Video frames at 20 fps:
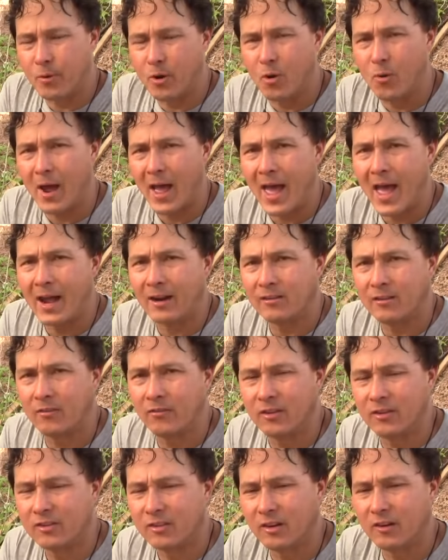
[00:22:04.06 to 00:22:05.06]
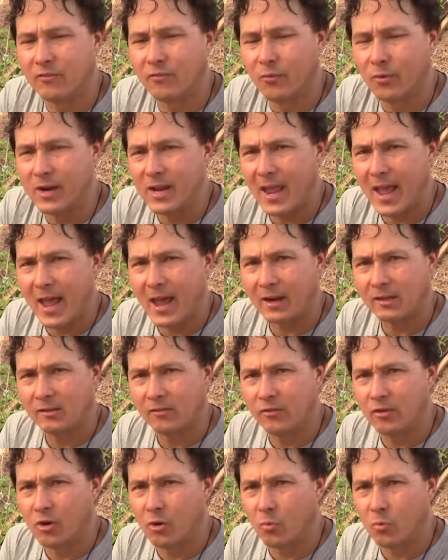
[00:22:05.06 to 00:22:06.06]
proactive instead of
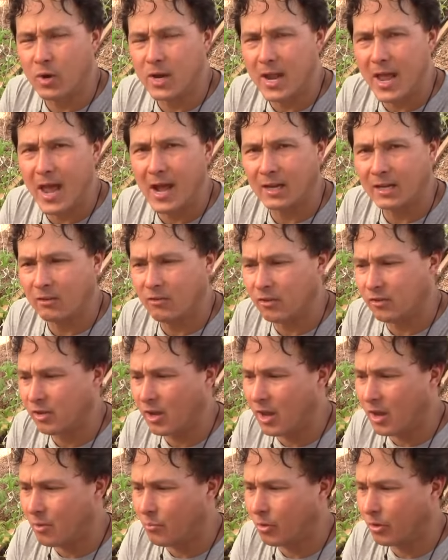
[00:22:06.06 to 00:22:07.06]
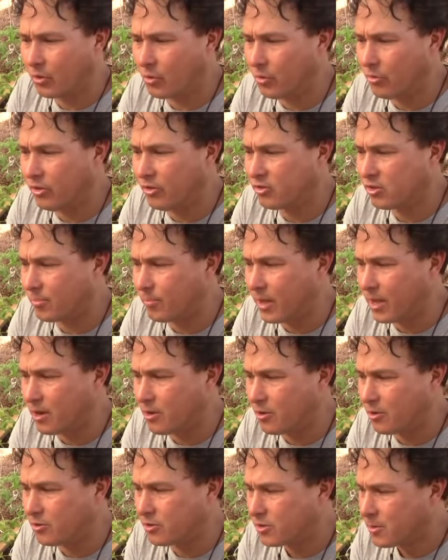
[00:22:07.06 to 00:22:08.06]
reactive. You know, reactive is, hey, we're growing these
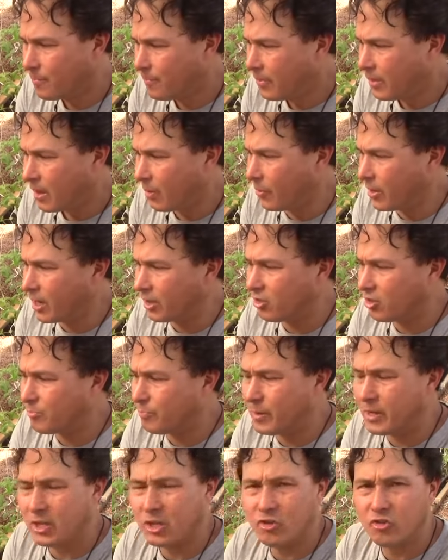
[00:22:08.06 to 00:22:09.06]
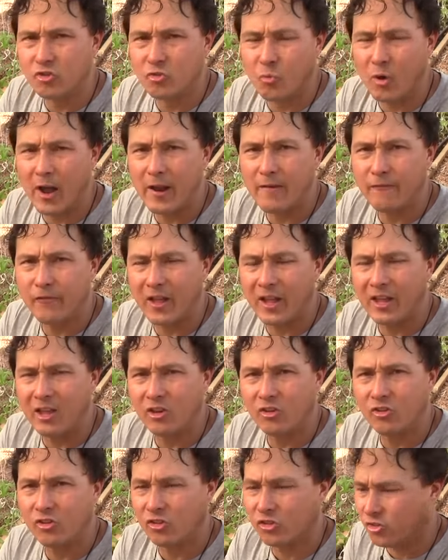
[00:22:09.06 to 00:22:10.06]
tomatoes and we got this big, huge whitefly
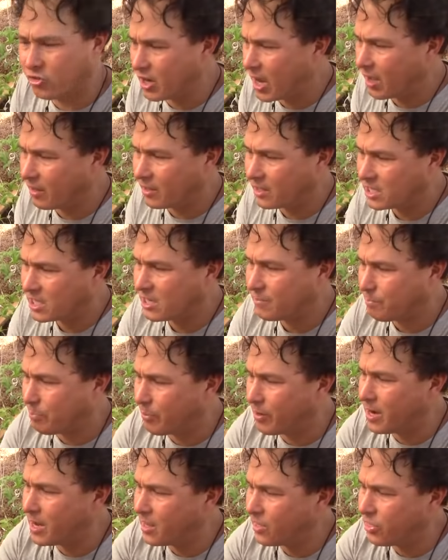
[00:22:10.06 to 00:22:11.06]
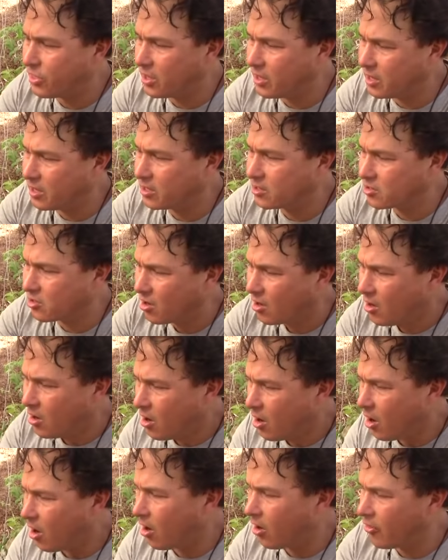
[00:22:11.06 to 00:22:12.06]
issue, so now let's spray things
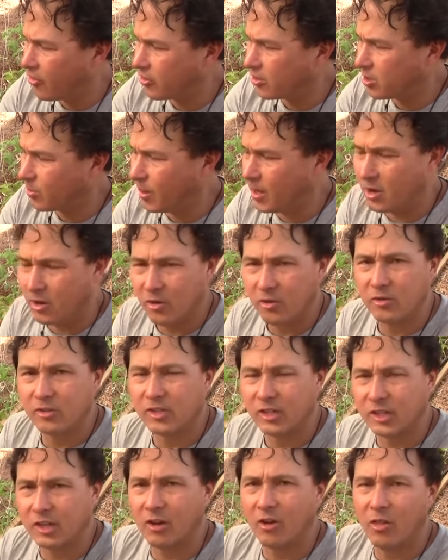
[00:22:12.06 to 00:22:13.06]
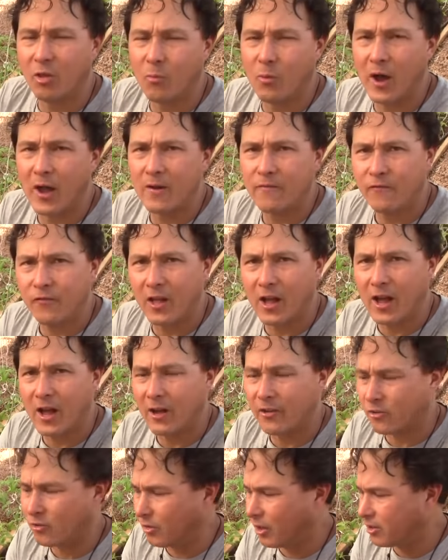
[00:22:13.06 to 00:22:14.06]
on the tomatoes to kill the
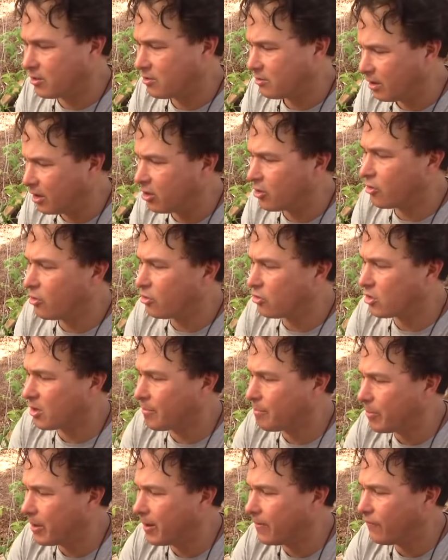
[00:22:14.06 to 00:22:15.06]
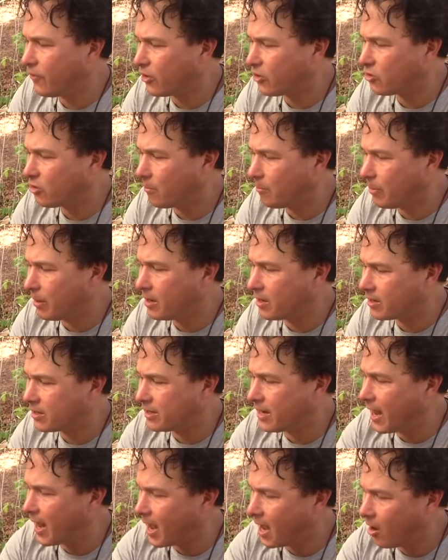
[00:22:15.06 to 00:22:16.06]
whiteflies, or let's introduce some beneficial bugs
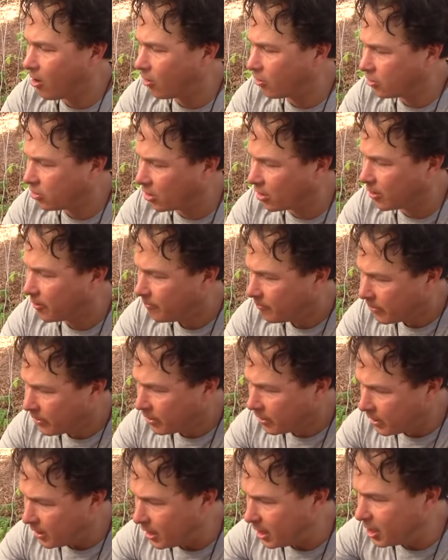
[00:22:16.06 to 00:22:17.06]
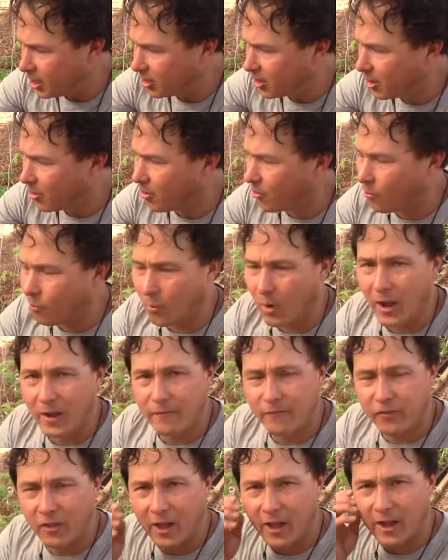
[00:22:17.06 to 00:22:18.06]
now to eat the
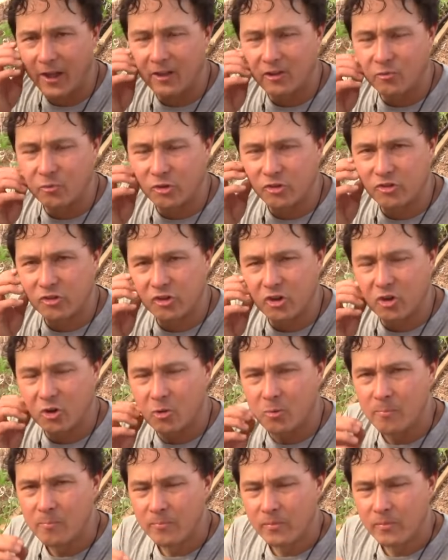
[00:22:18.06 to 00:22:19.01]
whiteflies, which, you know,